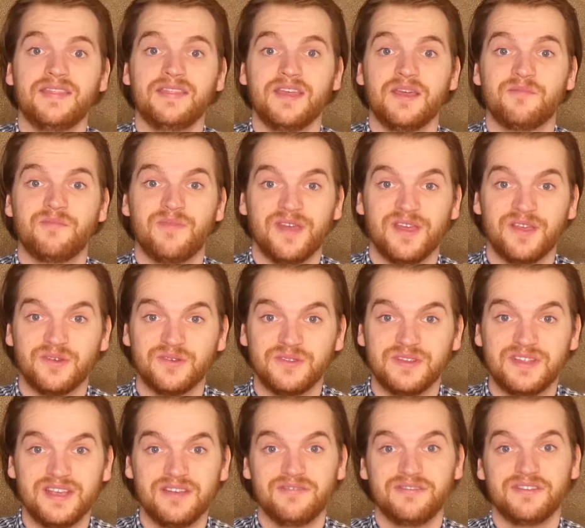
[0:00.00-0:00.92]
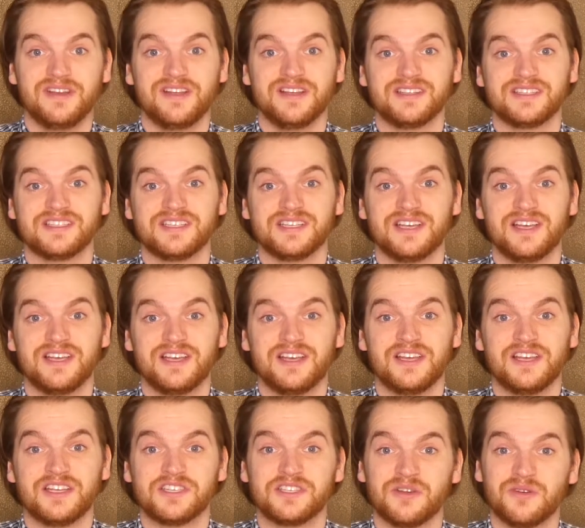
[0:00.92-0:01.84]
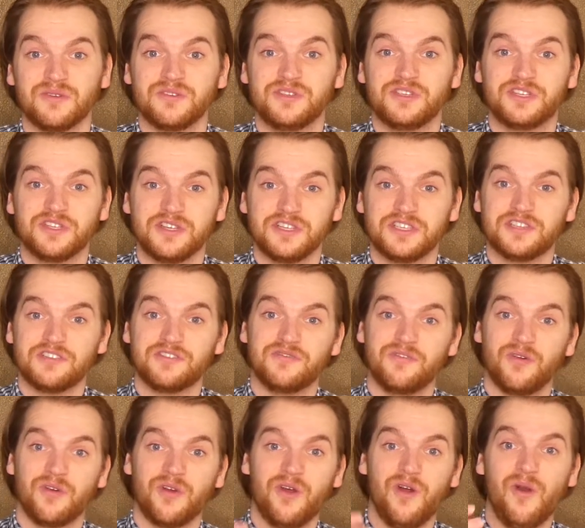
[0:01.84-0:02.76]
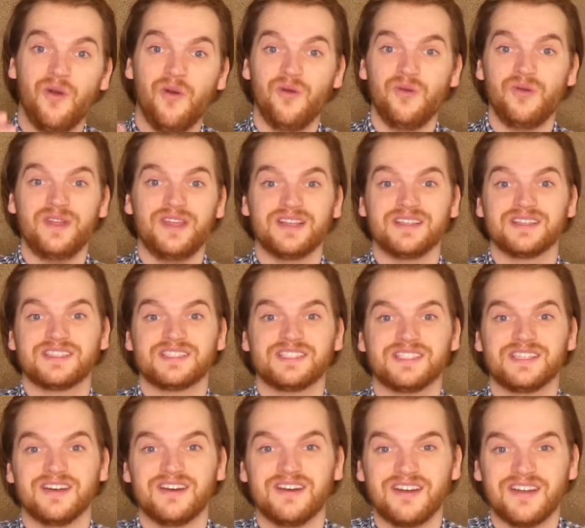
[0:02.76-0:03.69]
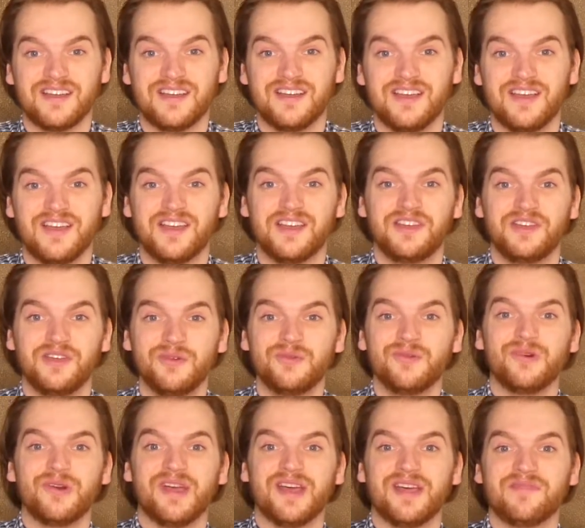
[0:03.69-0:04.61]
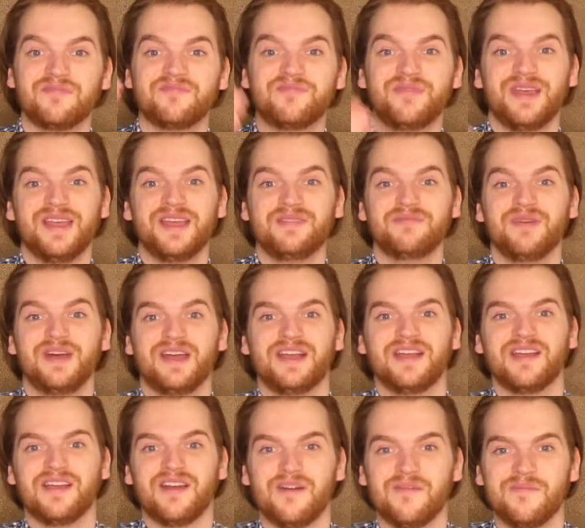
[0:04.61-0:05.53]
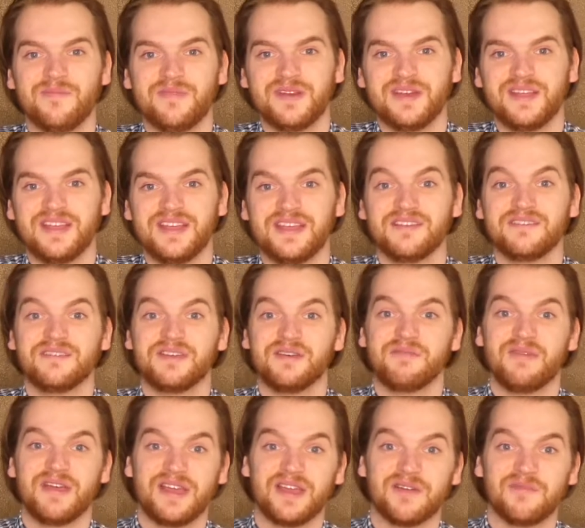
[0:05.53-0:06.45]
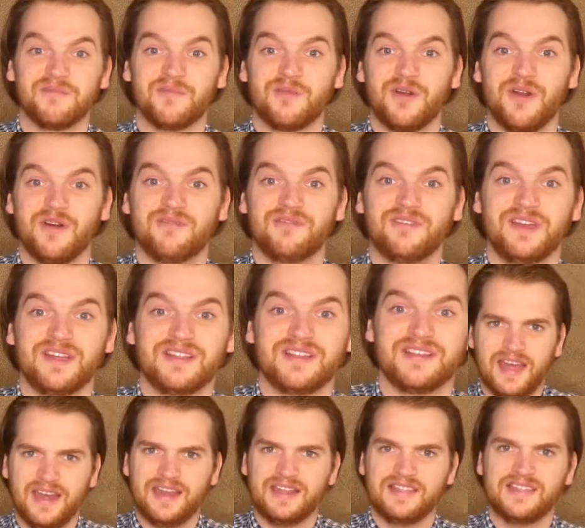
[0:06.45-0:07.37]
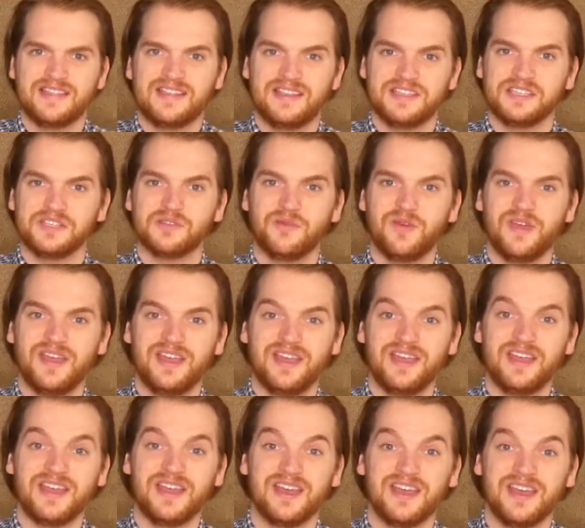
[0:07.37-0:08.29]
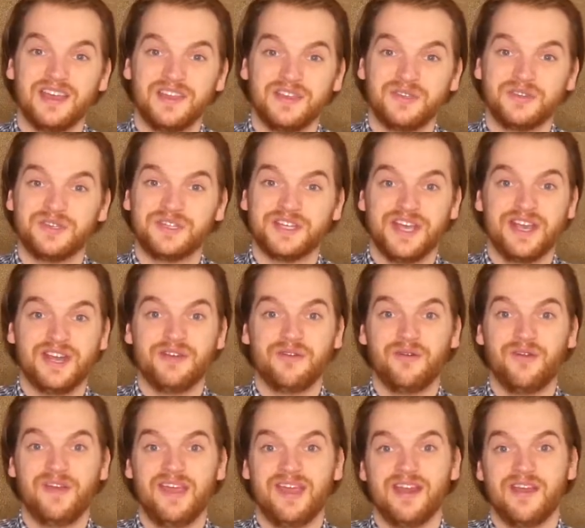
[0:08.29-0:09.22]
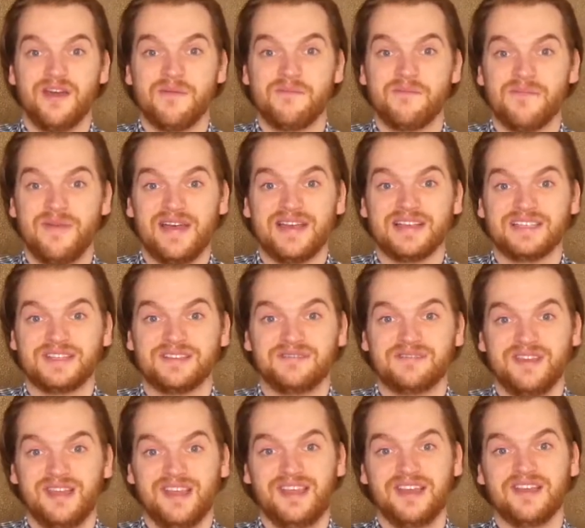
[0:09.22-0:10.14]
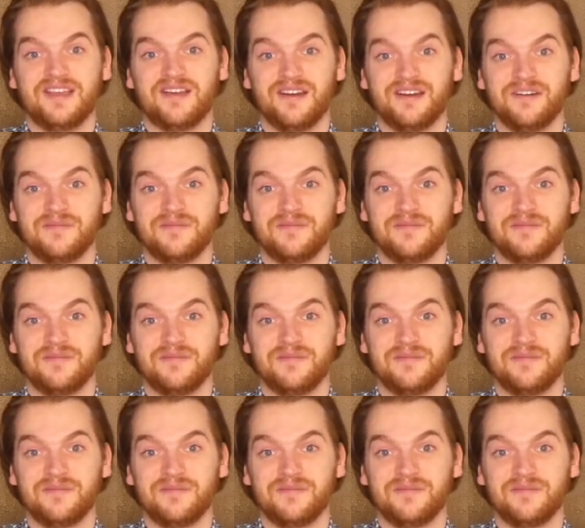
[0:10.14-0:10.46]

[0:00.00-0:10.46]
they pay you dividends. So just for owning the stock, you will get paid by the company if they make a profit. And in this way, you generate a passive income.